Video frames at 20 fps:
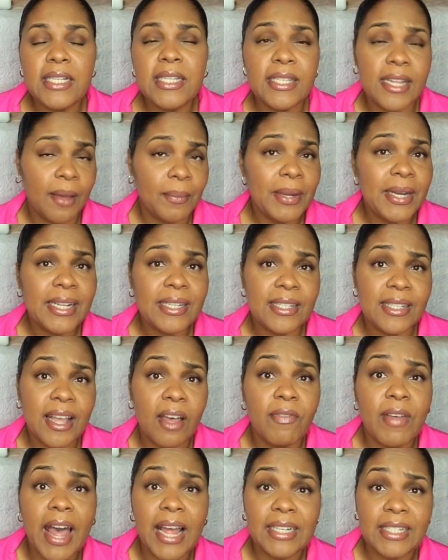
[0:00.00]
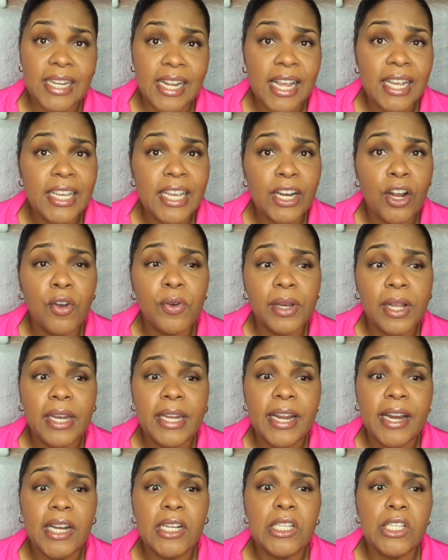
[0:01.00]
Some of this stuff I did get on
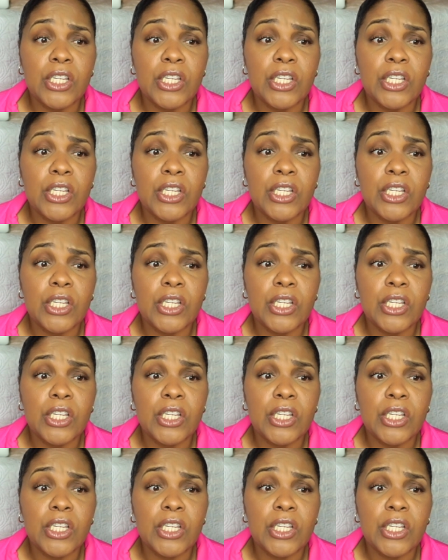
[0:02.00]
clearance,